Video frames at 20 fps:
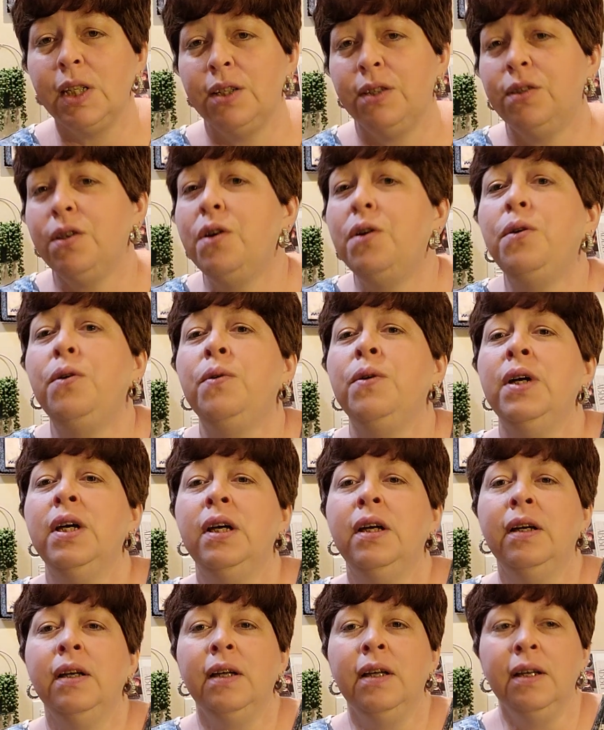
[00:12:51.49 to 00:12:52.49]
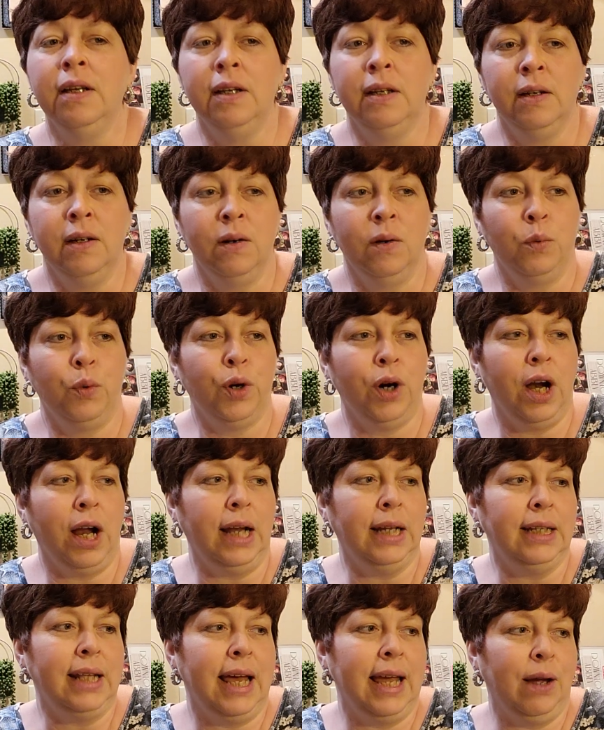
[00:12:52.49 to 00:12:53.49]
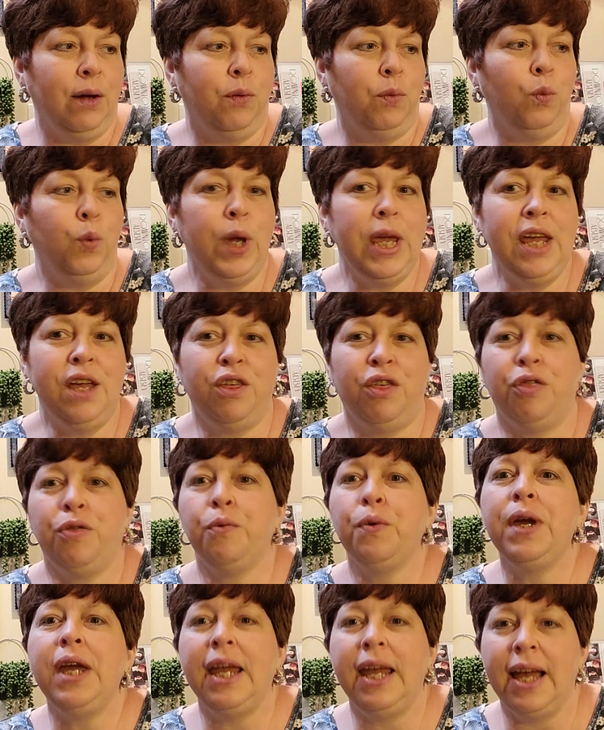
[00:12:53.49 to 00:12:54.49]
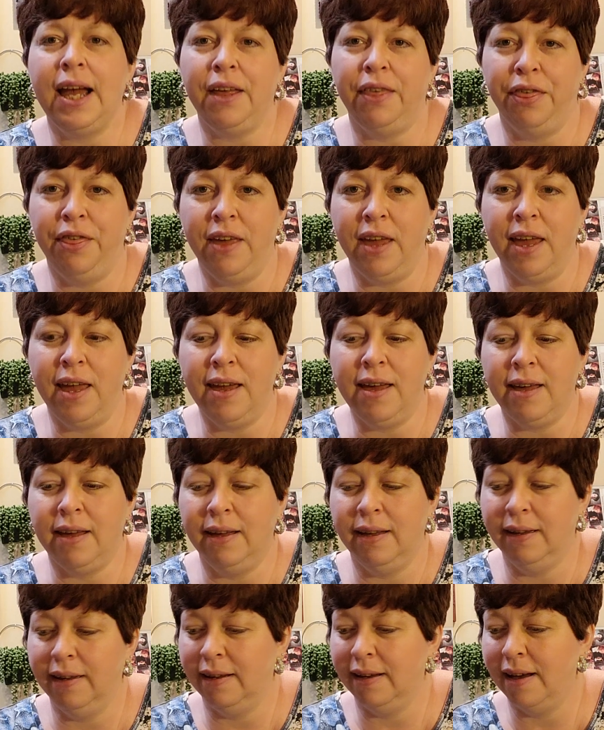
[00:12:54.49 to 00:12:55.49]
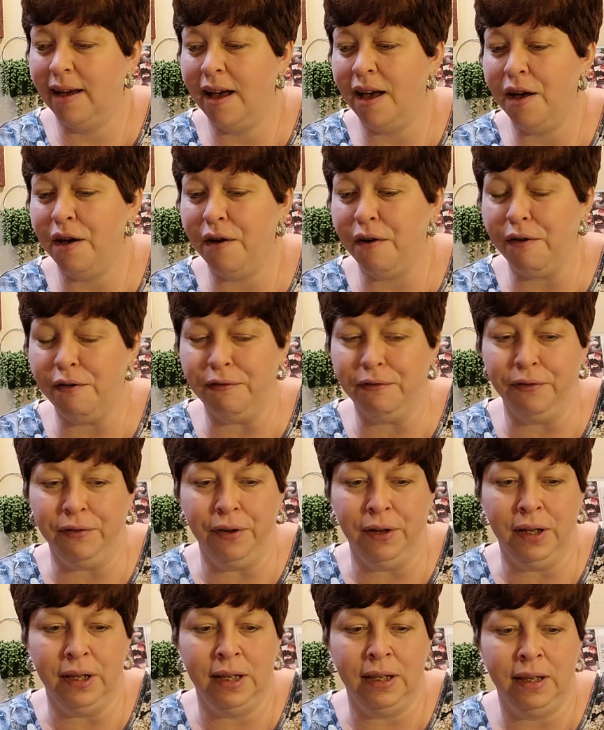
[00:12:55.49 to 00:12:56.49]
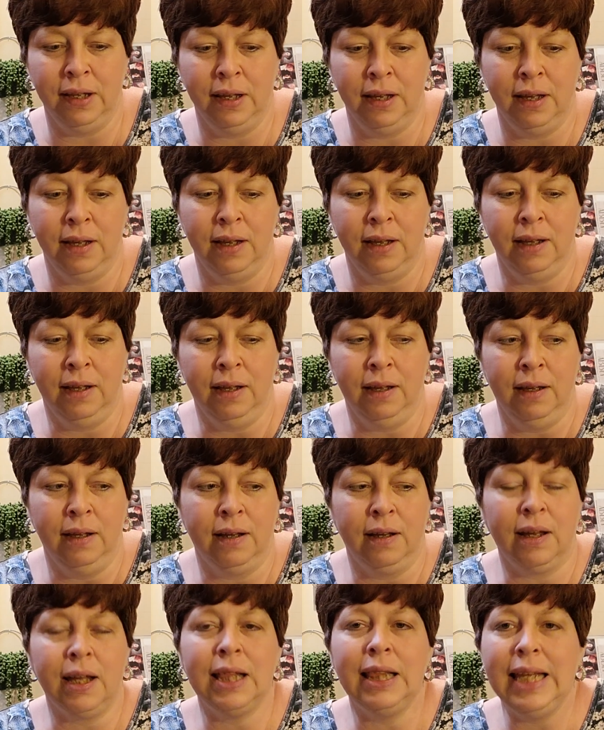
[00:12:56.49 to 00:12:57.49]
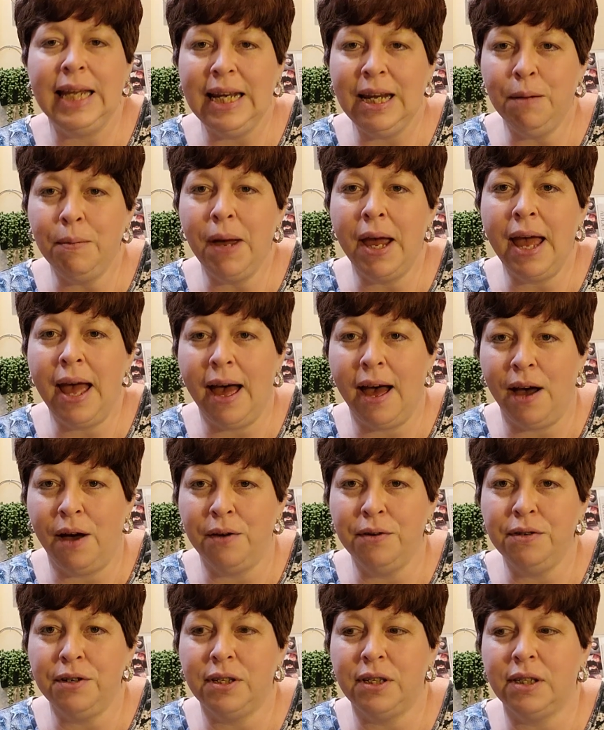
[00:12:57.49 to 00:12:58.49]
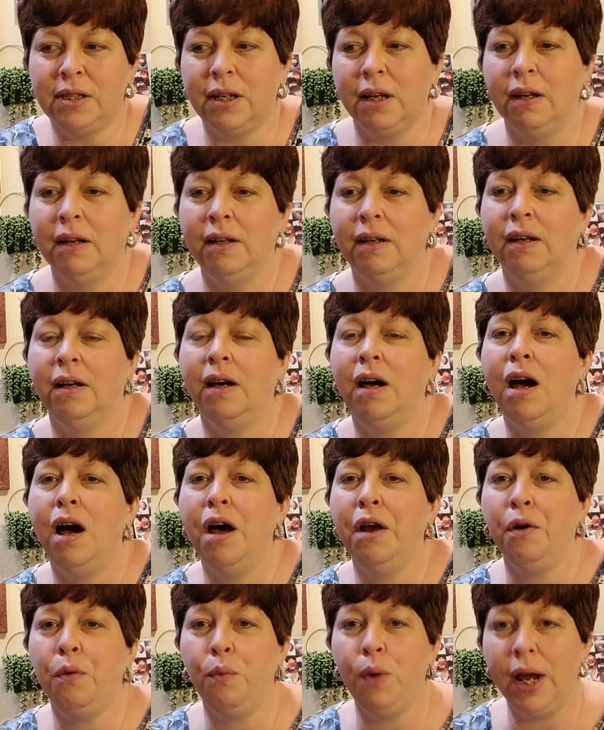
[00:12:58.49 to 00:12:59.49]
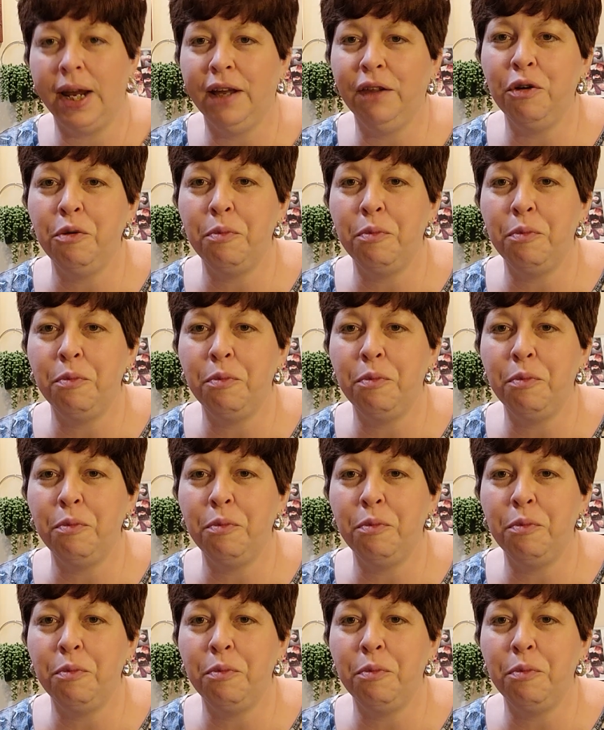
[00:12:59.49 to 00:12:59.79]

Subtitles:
So we're on like week 3, I think, of cleaning my house on a regular